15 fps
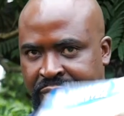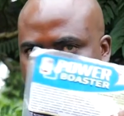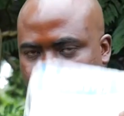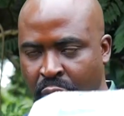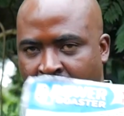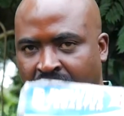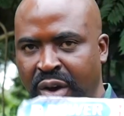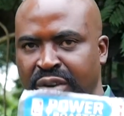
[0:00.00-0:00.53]
to
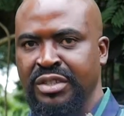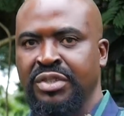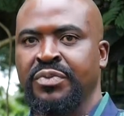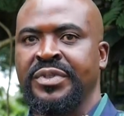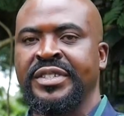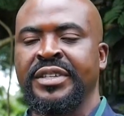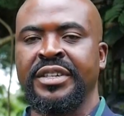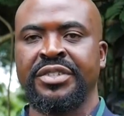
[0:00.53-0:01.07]
work on this
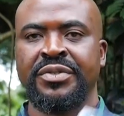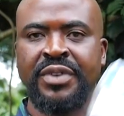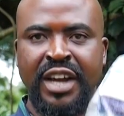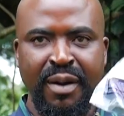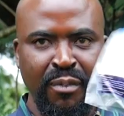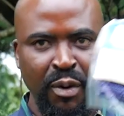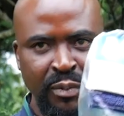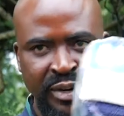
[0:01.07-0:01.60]
research to
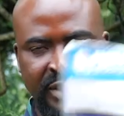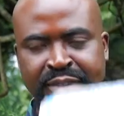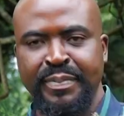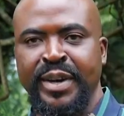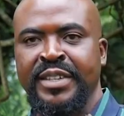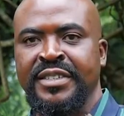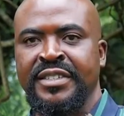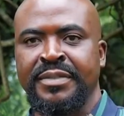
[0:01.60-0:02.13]
come up with this
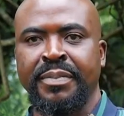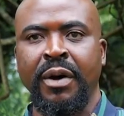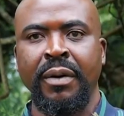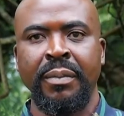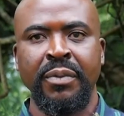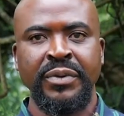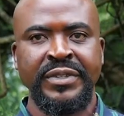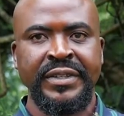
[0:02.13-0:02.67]
medicine's
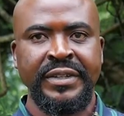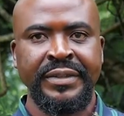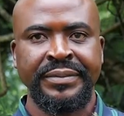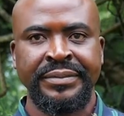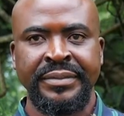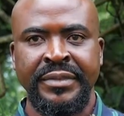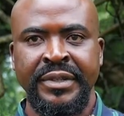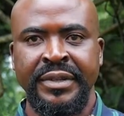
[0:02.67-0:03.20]
power booster,
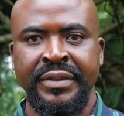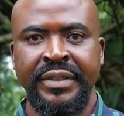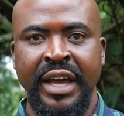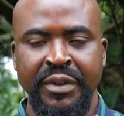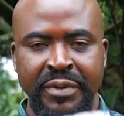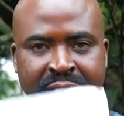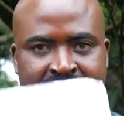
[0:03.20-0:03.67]
that you